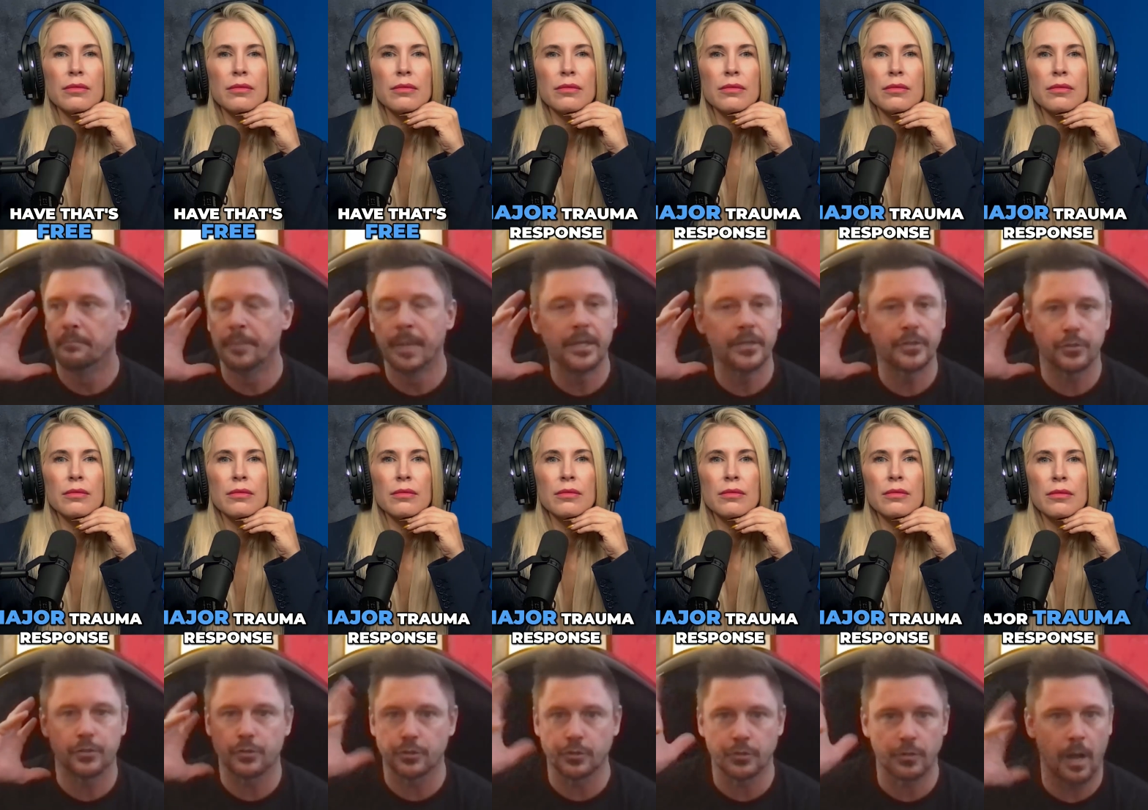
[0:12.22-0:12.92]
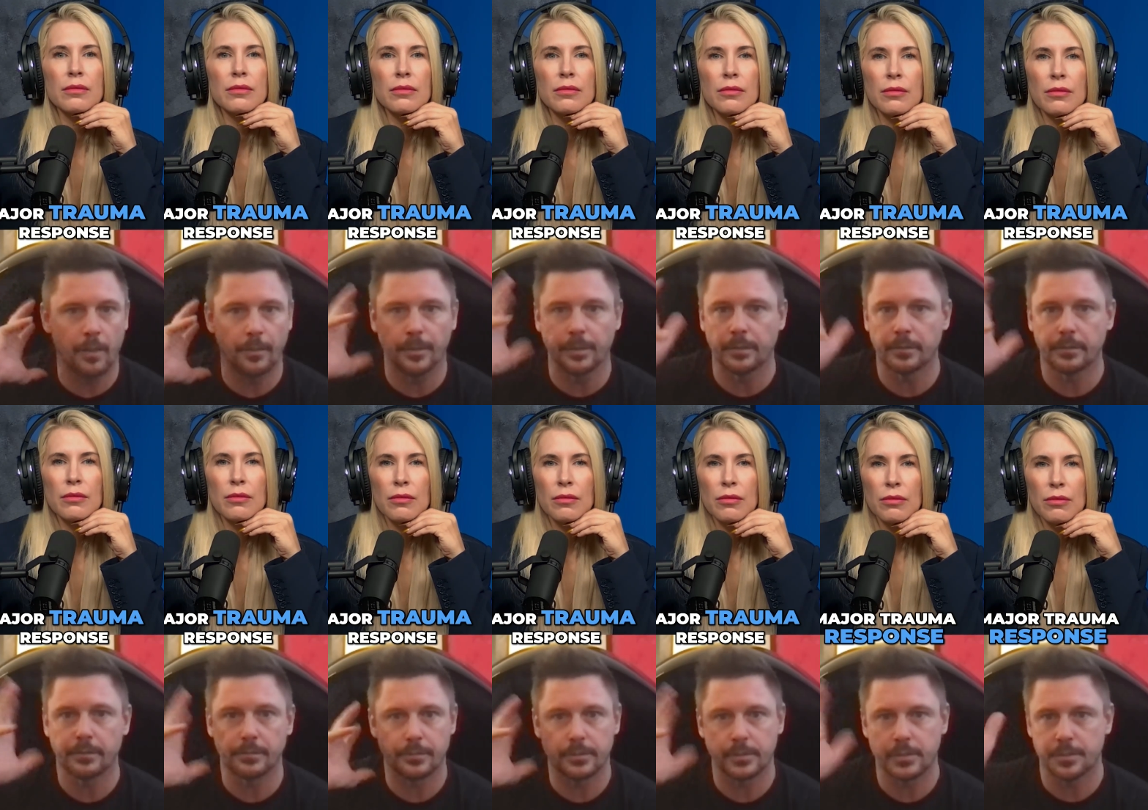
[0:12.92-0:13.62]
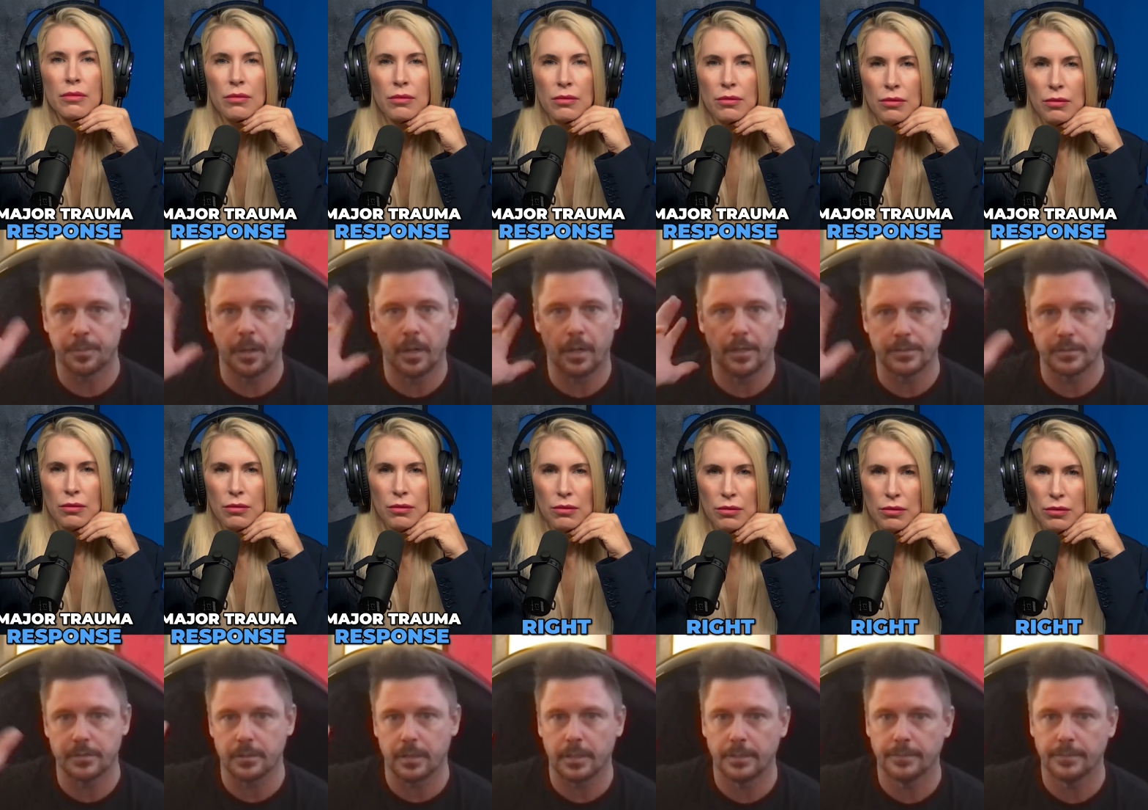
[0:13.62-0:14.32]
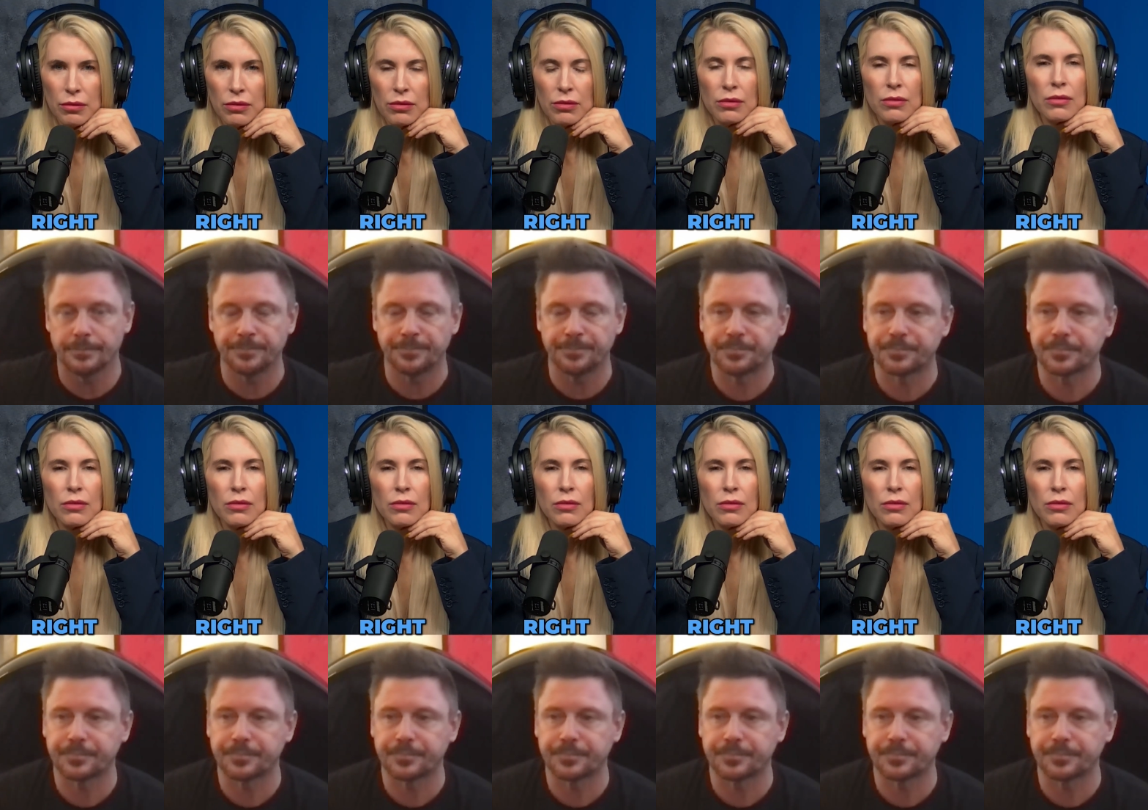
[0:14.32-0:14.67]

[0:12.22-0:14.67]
Speaker 1: Major trauma response, right?